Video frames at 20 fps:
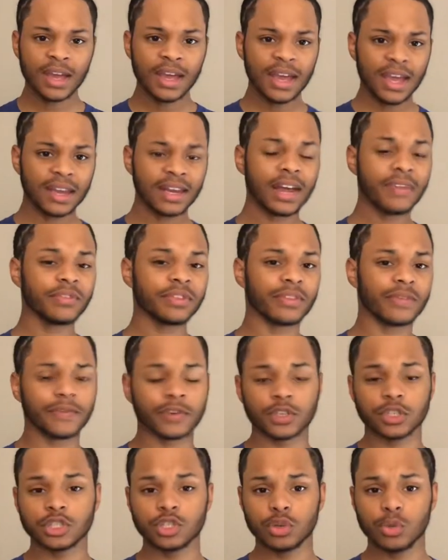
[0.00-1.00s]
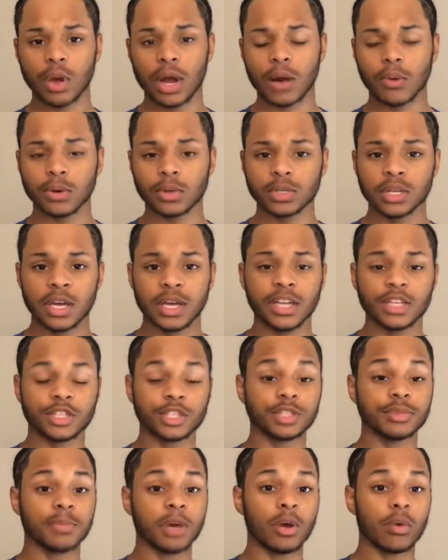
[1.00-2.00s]
And after the first two hours, it should
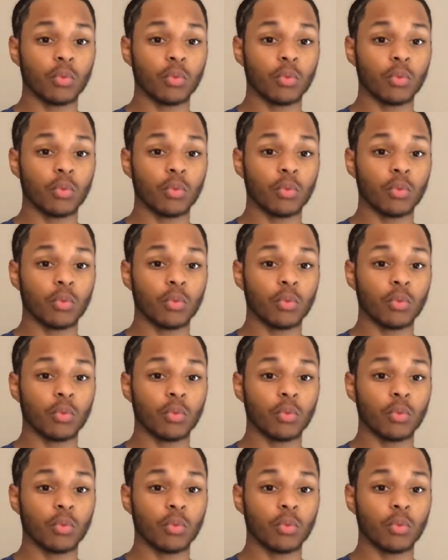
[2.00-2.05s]
smell